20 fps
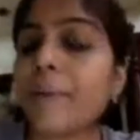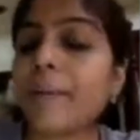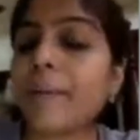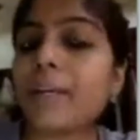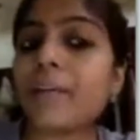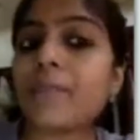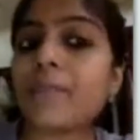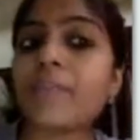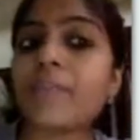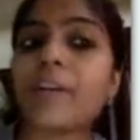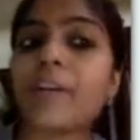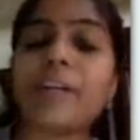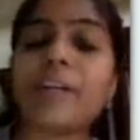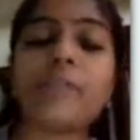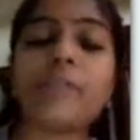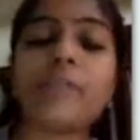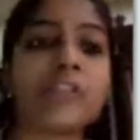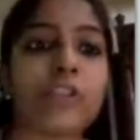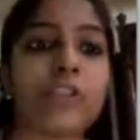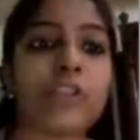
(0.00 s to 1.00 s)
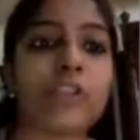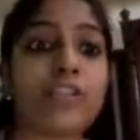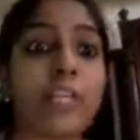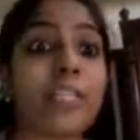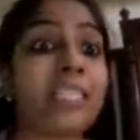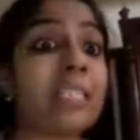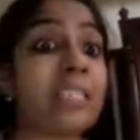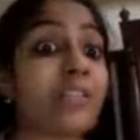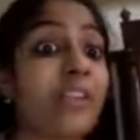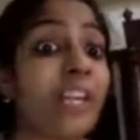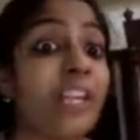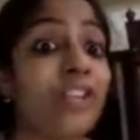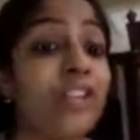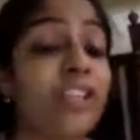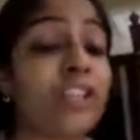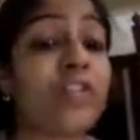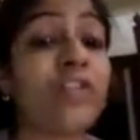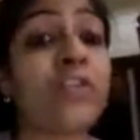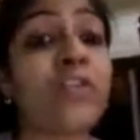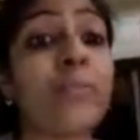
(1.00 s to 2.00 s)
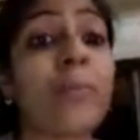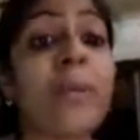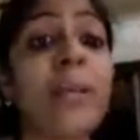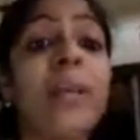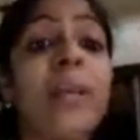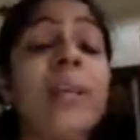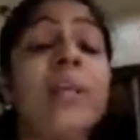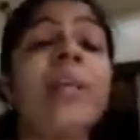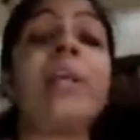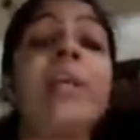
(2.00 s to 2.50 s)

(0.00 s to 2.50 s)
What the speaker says: I have to speak in front of a stranger and the stranger